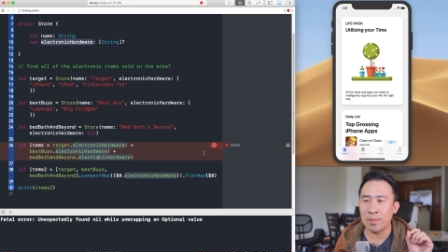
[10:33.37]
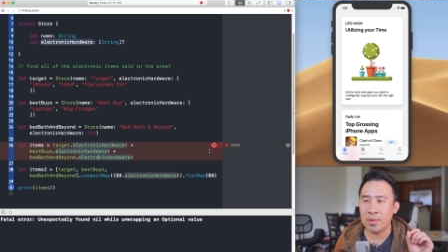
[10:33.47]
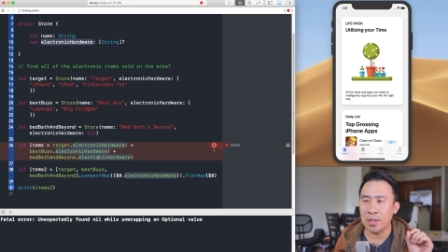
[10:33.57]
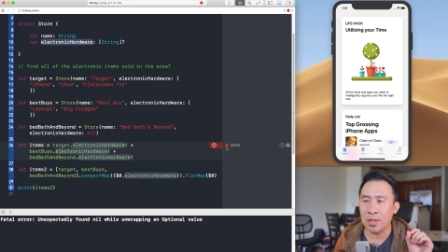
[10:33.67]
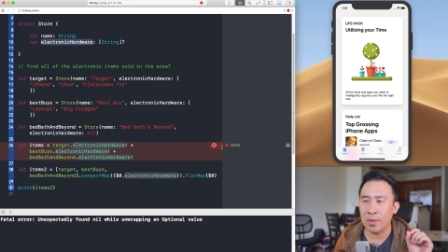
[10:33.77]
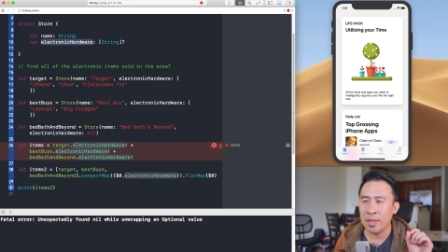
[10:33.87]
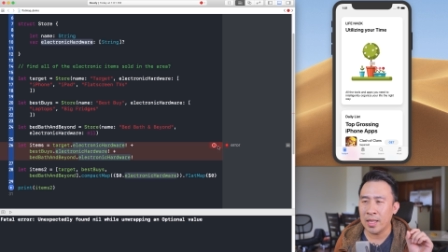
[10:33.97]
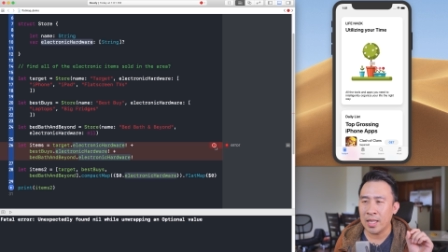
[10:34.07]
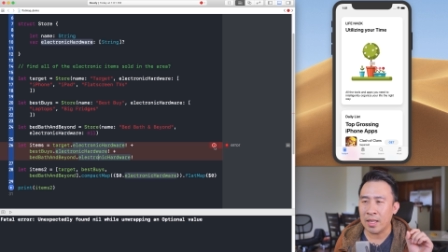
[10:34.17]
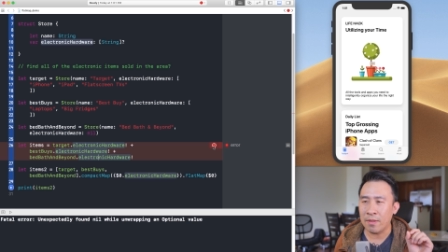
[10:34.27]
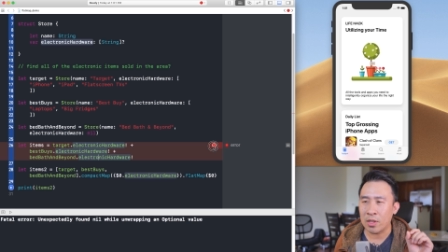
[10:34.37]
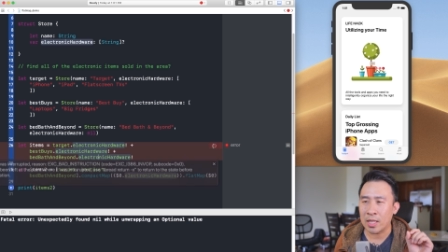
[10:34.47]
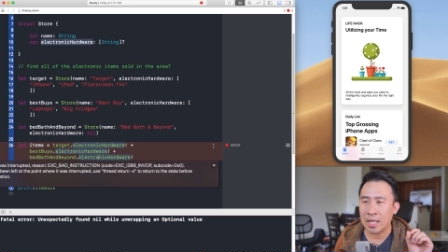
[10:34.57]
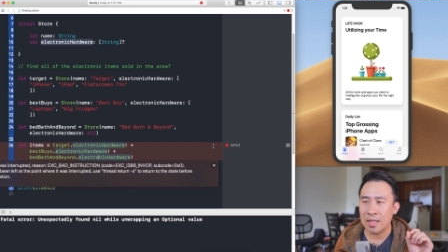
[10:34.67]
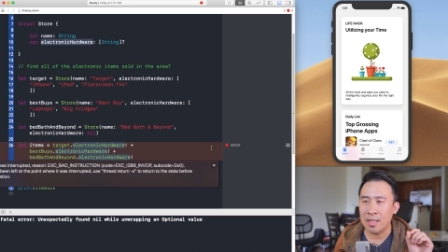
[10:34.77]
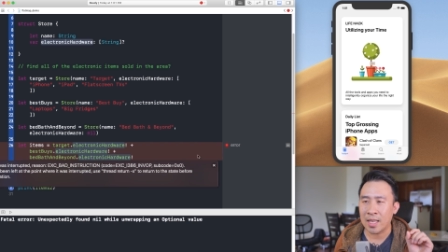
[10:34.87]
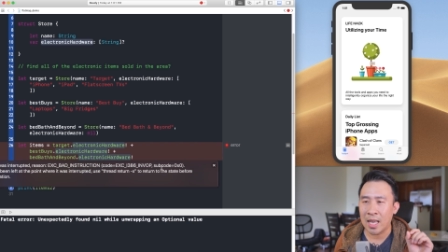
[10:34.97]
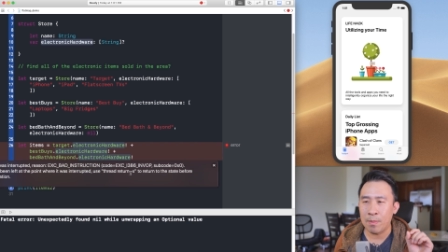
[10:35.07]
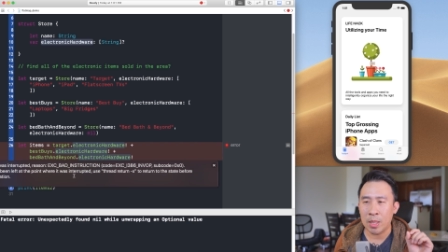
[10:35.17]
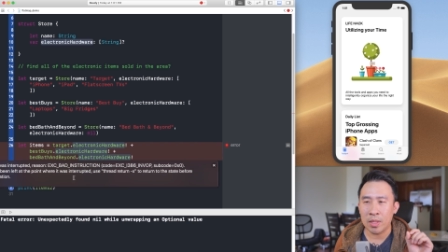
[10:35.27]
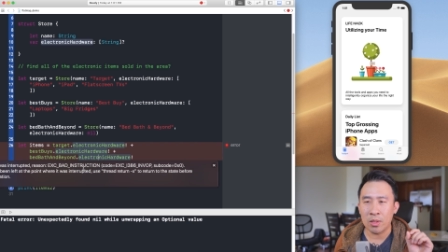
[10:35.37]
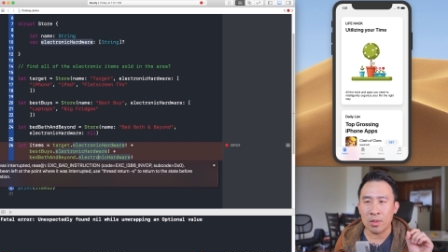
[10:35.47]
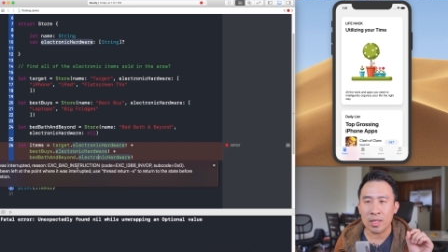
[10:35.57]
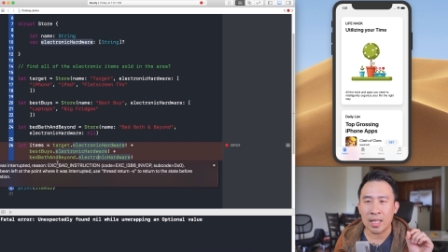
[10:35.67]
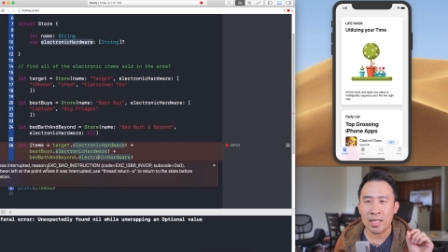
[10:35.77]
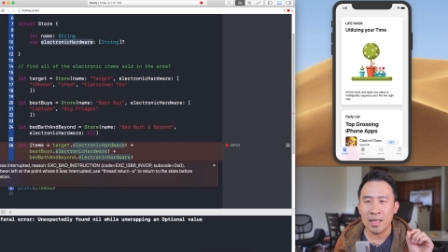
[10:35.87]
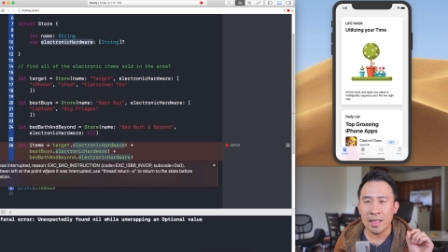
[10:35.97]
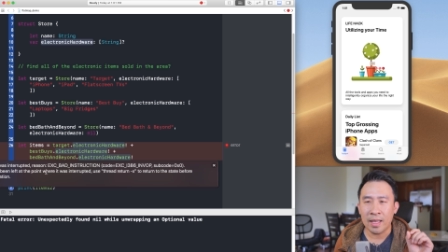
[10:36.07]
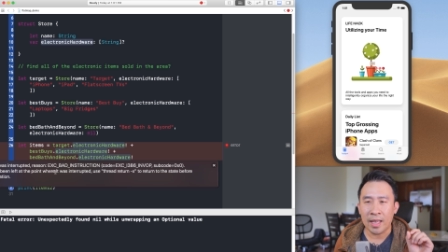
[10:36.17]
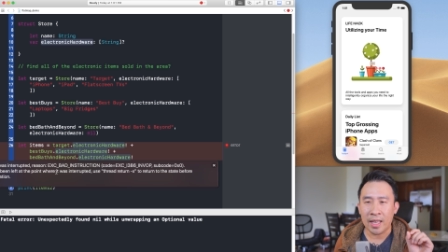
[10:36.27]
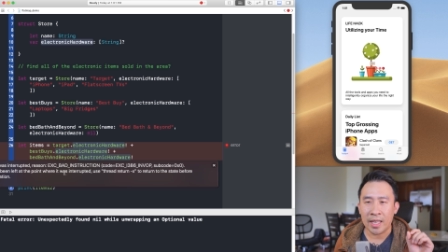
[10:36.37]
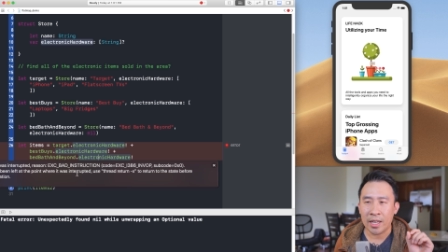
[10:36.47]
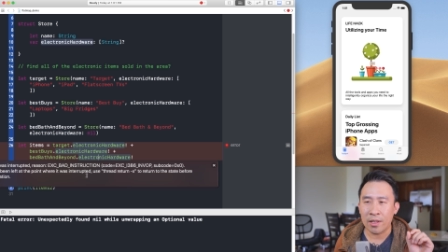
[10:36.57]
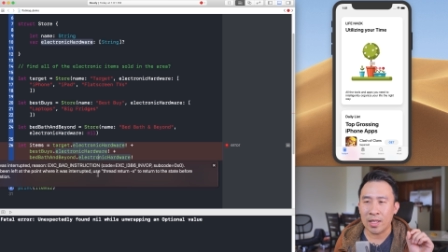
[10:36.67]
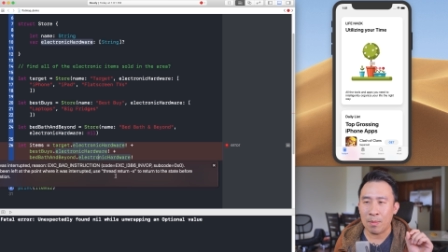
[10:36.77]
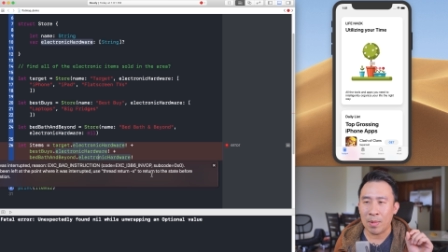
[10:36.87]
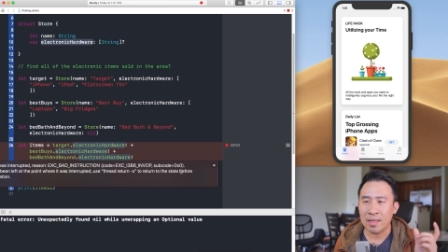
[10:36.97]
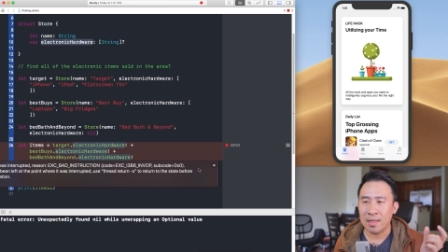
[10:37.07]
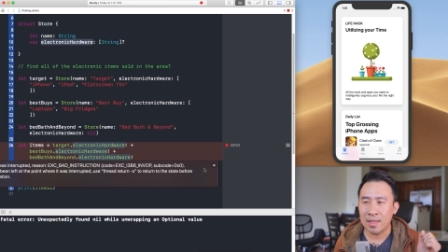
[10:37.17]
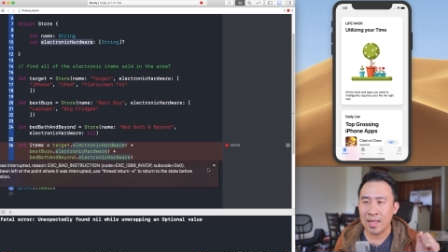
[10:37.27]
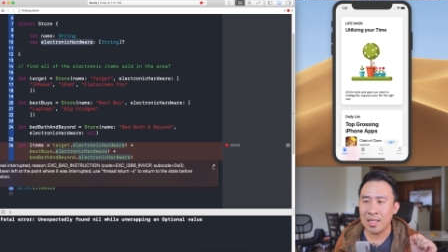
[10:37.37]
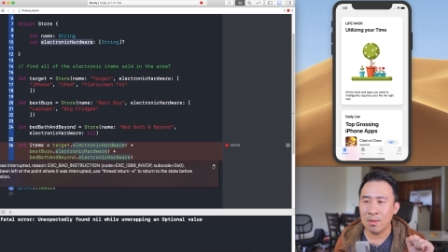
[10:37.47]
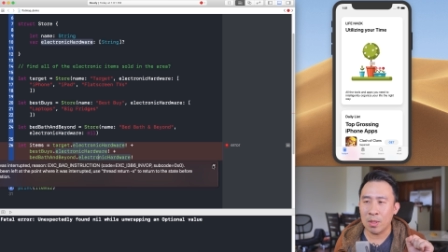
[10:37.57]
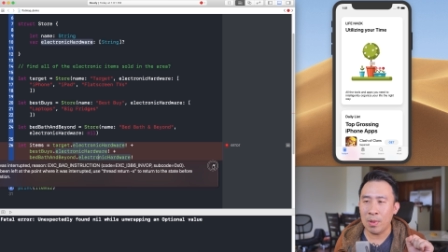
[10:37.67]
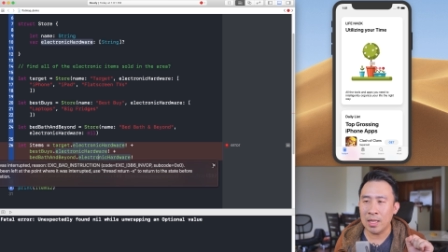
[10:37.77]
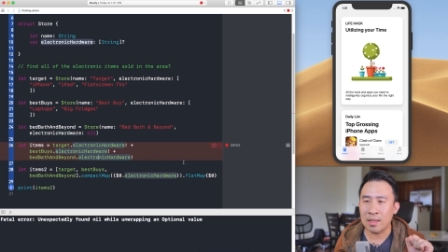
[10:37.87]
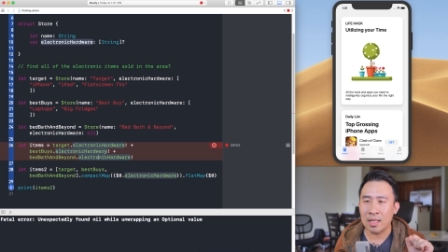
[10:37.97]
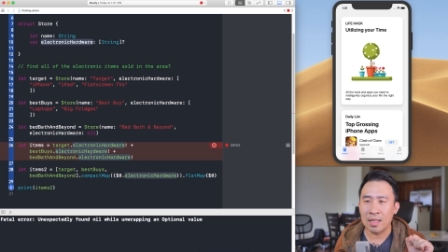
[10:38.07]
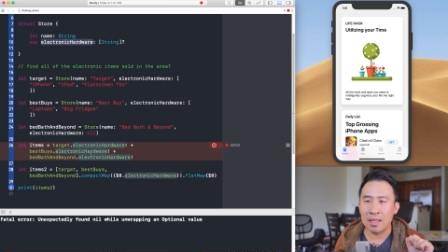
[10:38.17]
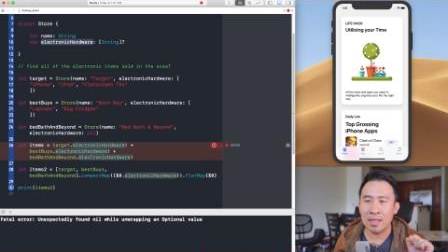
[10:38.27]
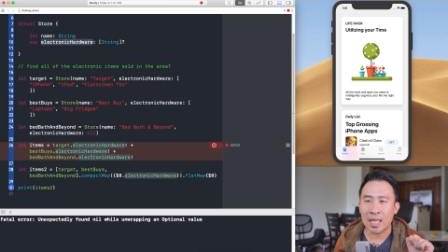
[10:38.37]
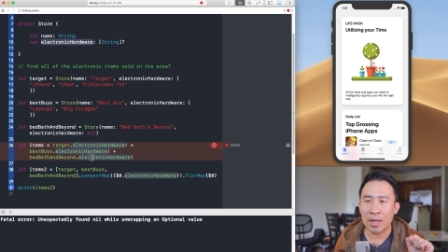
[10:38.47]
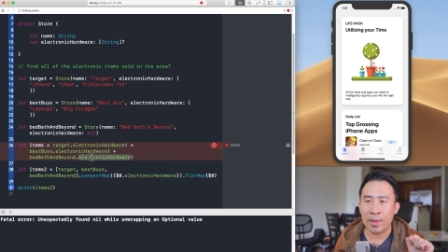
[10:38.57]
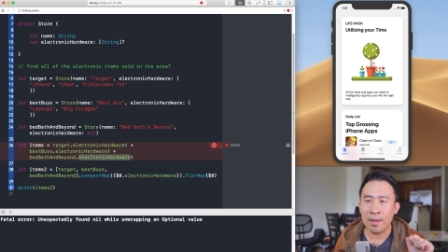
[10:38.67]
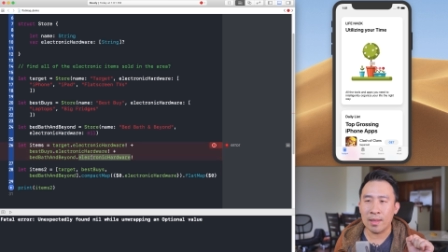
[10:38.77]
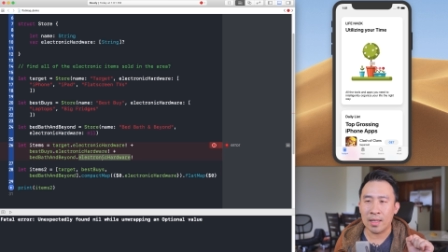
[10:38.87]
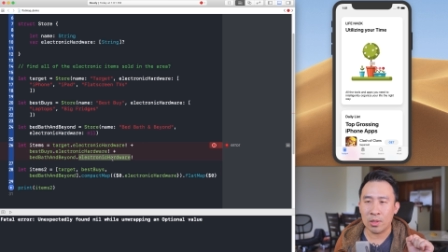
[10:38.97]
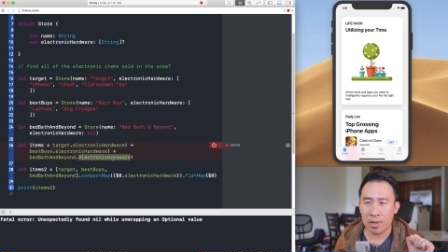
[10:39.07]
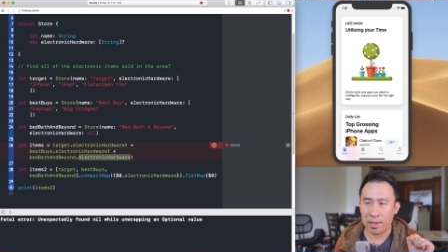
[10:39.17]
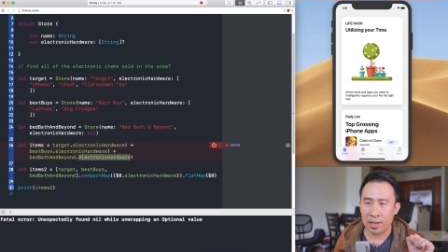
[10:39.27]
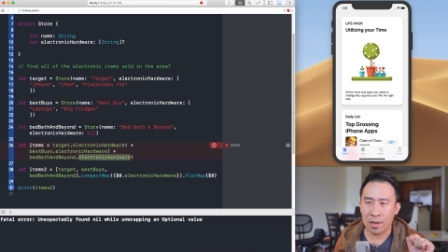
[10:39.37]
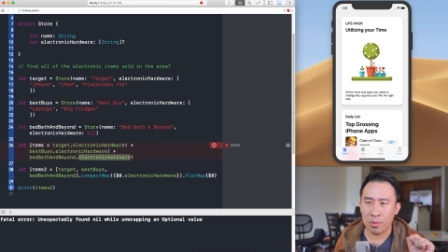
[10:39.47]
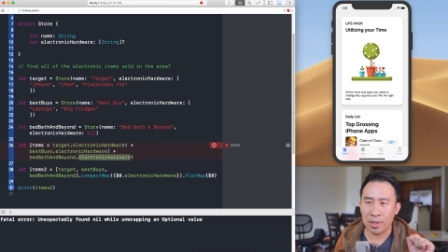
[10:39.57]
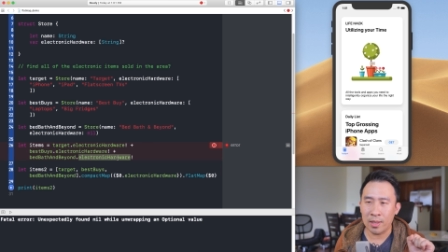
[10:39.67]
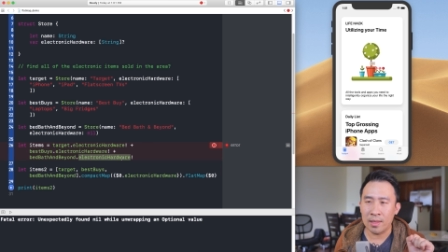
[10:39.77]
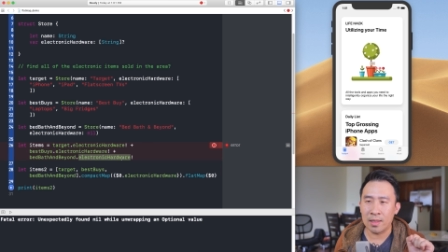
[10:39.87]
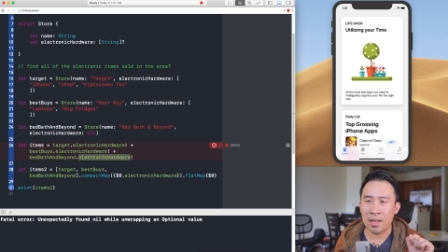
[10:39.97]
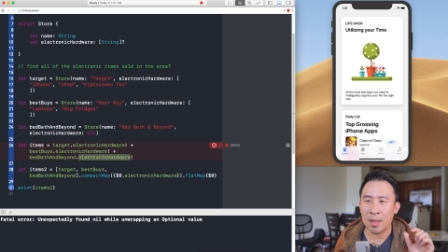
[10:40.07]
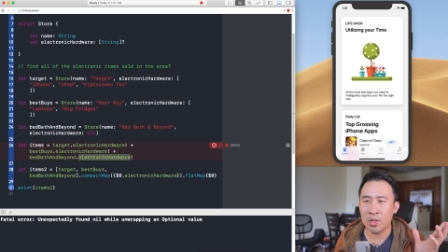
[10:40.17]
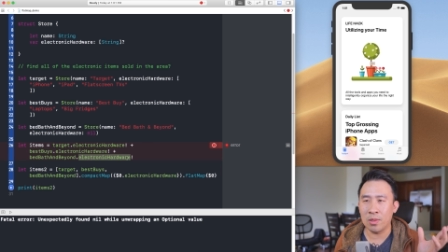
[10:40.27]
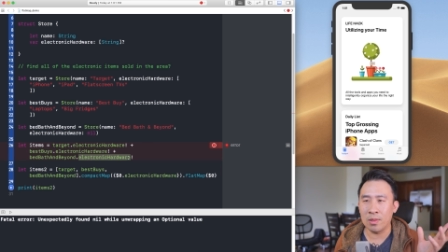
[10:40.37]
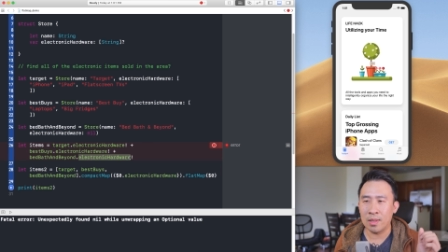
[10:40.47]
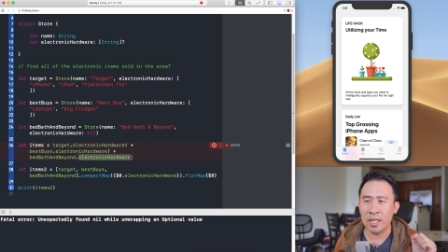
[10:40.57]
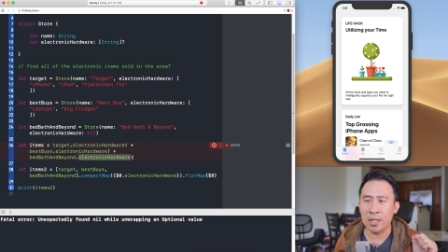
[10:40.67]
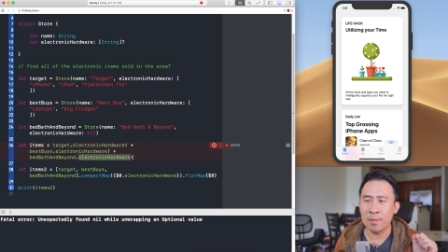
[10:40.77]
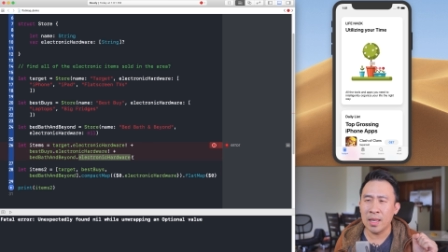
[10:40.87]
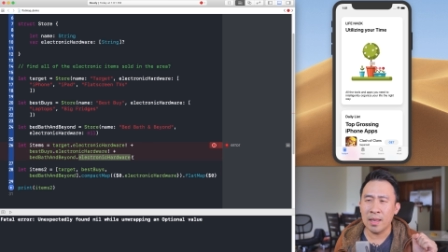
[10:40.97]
So if you click on this guy, maybe you'll get a error that makes sense. But basically this guy right here, electronic hardware is an optional nil.